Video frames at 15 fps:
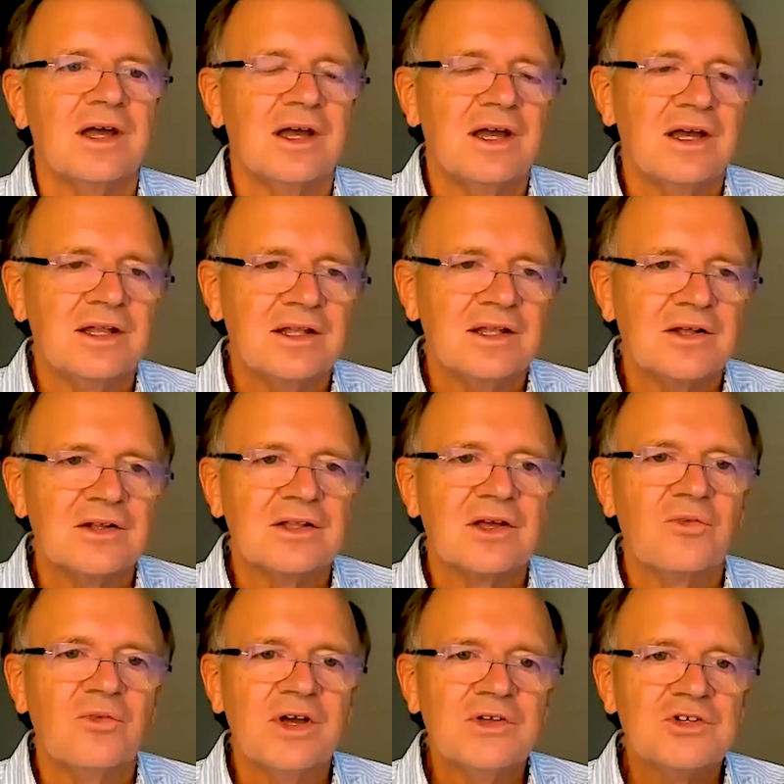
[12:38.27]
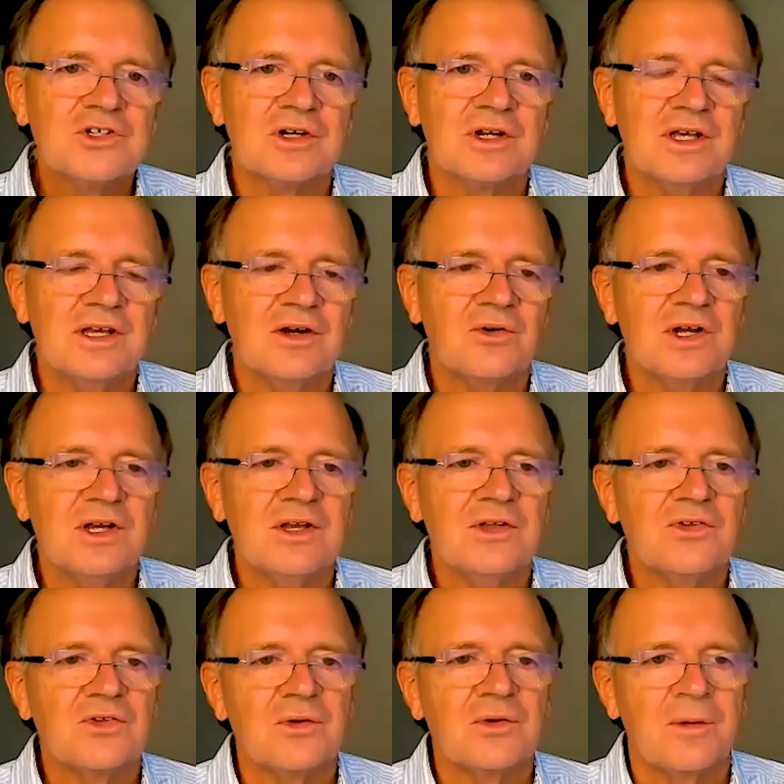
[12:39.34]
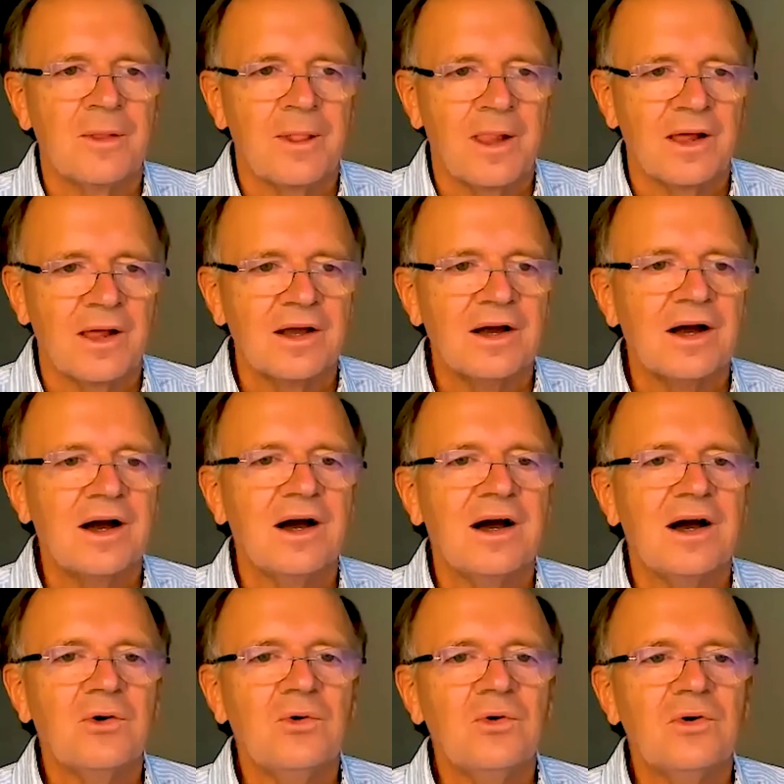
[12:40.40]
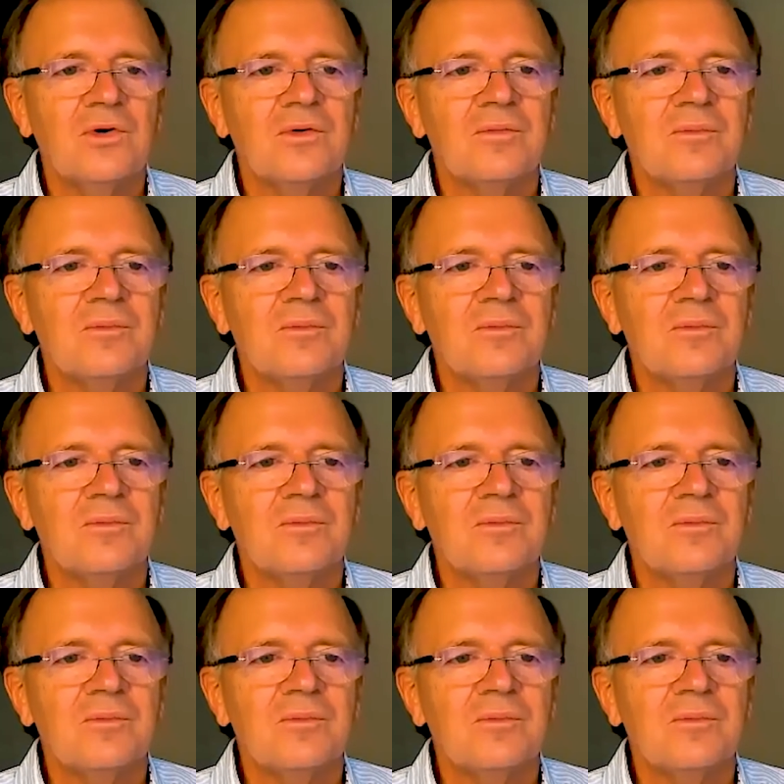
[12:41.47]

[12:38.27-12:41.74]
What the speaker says: And the question here is, how